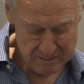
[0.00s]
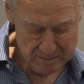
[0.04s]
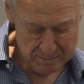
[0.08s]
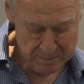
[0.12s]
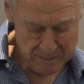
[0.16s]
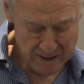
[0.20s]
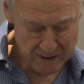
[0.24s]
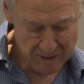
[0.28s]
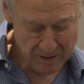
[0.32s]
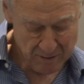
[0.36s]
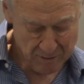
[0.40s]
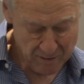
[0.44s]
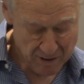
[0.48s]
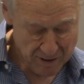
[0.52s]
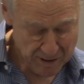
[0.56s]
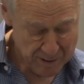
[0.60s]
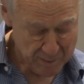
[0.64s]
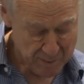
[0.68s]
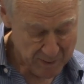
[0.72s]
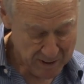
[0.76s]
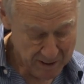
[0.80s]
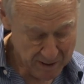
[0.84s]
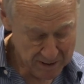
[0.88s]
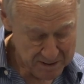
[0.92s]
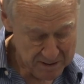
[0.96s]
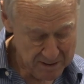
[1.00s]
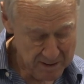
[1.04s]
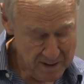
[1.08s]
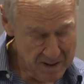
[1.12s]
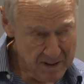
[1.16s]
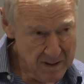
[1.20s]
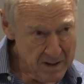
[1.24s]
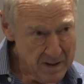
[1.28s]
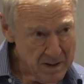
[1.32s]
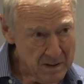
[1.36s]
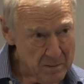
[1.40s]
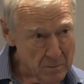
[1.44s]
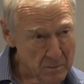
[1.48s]
Murray Rothbard
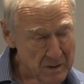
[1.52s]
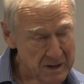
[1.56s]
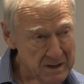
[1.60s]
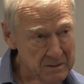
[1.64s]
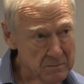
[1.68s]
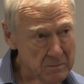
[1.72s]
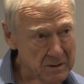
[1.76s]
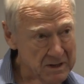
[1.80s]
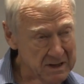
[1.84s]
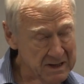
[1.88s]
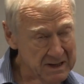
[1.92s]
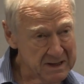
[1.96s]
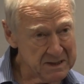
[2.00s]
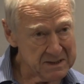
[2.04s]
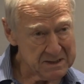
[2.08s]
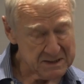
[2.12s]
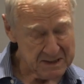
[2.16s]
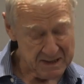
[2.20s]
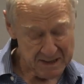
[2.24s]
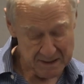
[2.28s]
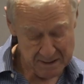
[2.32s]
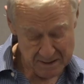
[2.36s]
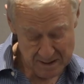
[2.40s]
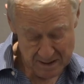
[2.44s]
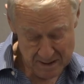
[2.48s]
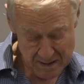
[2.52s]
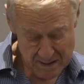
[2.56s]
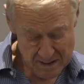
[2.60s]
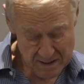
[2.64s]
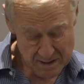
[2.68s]
when he said